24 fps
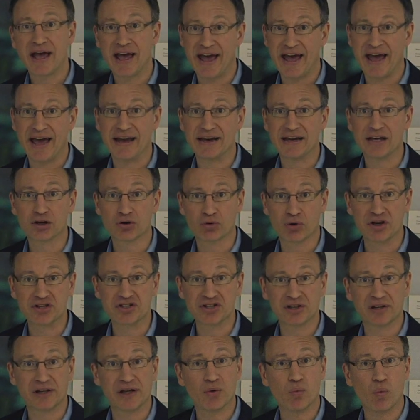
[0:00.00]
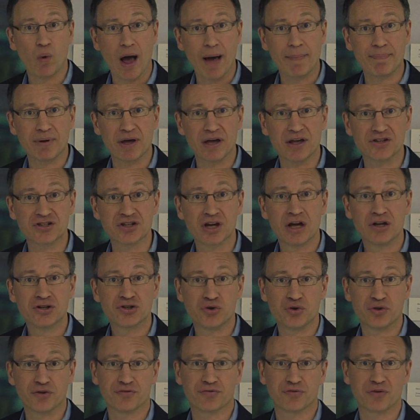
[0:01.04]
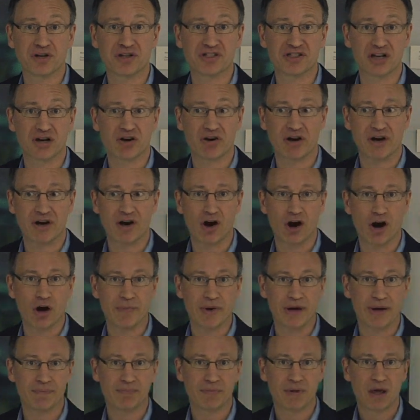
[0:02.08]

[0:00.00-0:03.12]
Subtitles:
and increasingly weapons to the Free Syrian Army.